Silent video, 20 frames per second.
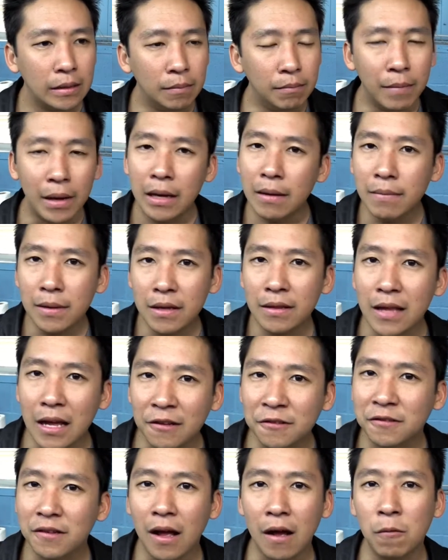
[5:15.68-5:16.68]
maybe
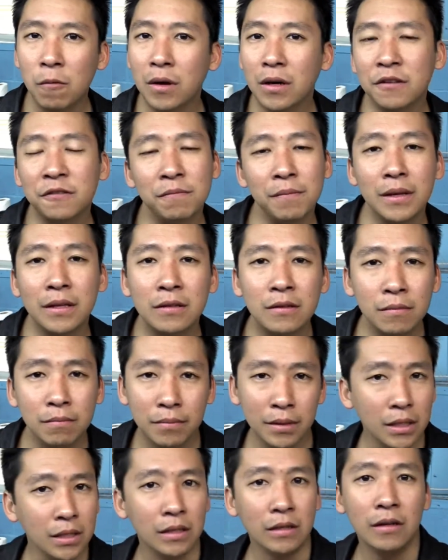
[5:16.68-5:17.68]
that's not what it's meant to
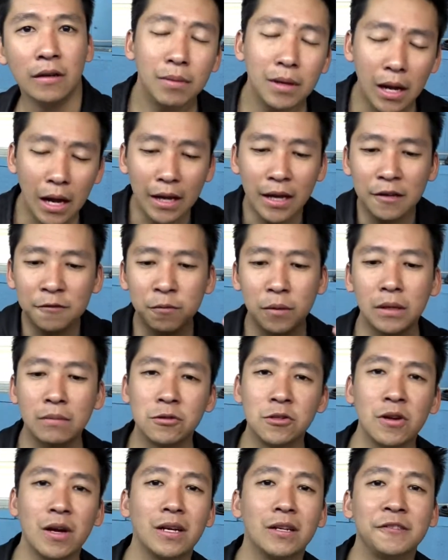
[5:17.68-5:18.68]
be. But I guess what
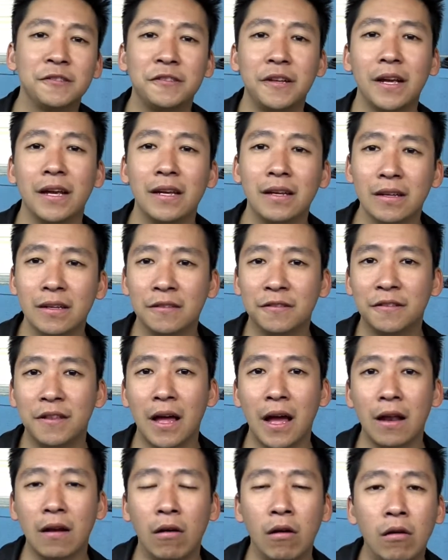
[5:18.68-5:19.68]
I'm trying to say is
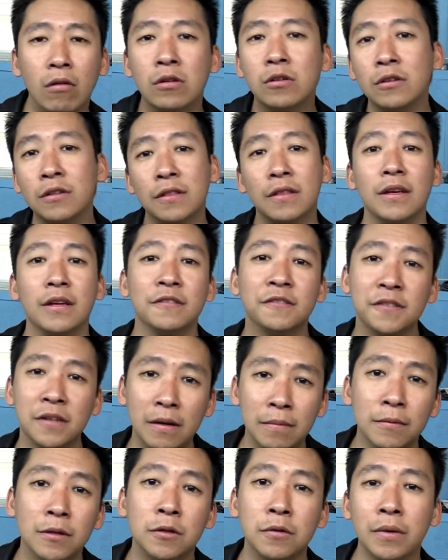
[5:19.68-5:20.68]
that all good things
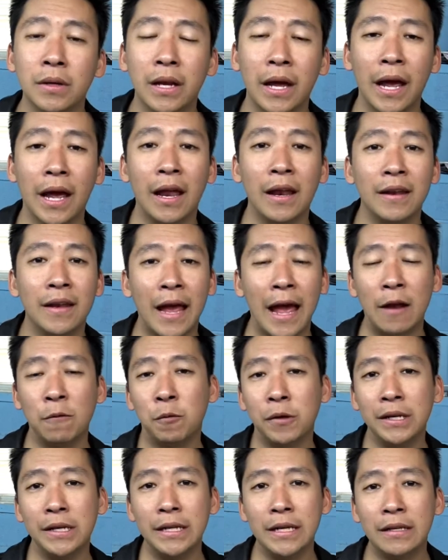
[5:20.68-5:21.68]
come to an end
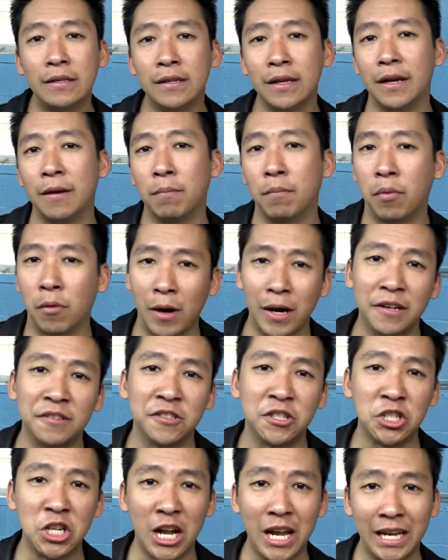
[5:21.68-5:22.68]
and we need to
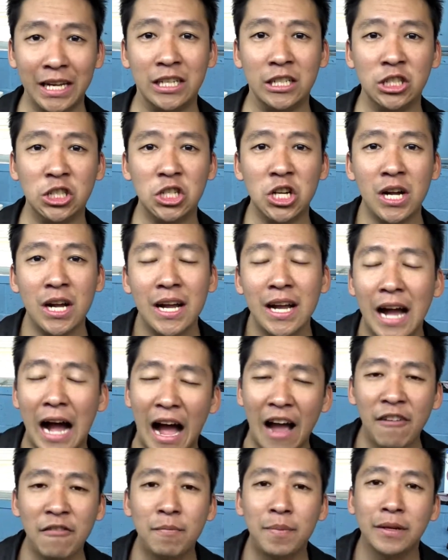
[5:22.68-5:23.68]
embrace change.
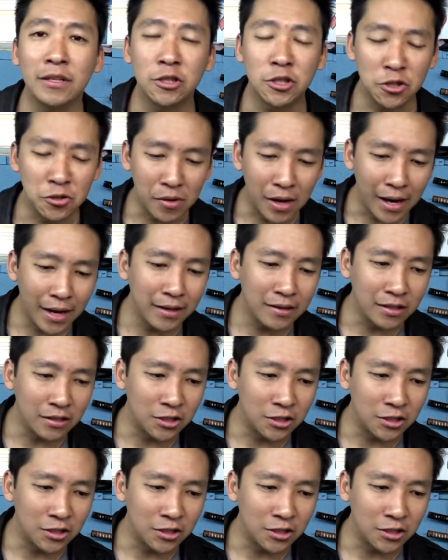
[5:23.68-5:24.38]
I've been trying